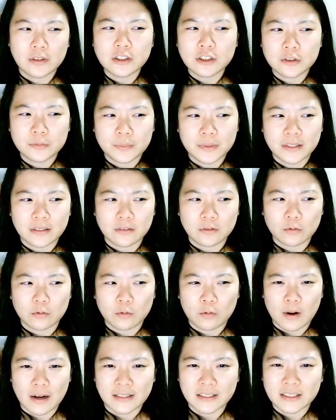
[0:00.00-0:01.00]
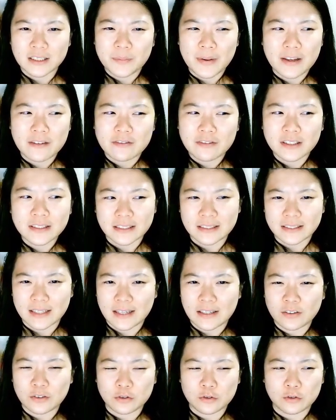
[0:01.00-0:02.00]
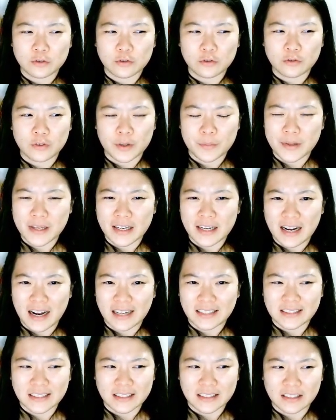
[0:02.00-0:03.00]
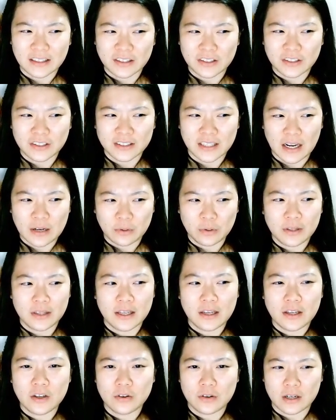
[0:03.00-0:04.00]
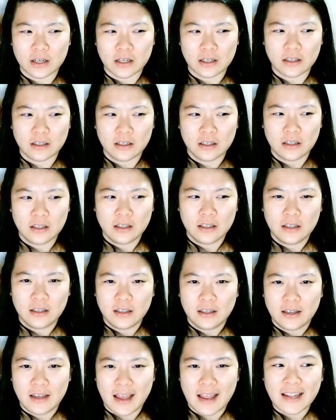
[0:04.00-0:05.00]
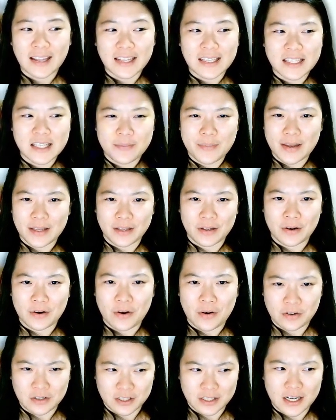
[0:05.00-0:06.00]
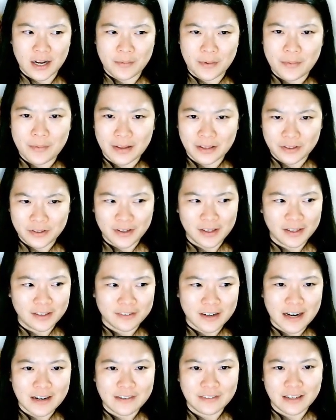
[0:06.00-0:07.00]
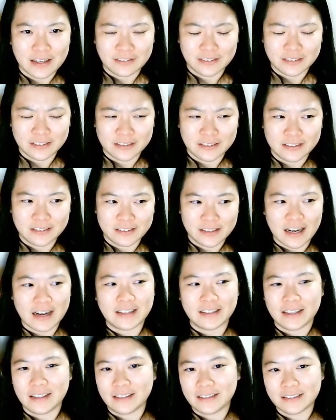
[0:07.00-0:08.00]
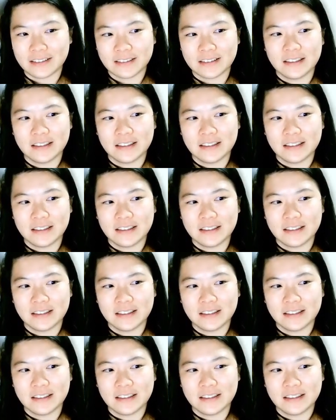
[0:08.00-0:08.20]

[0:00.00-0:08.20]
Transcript: should bid 1 spade first, intending to rebid hearts later, because I don't think you will anticipate the auction coming back to you at the 5 level, I think.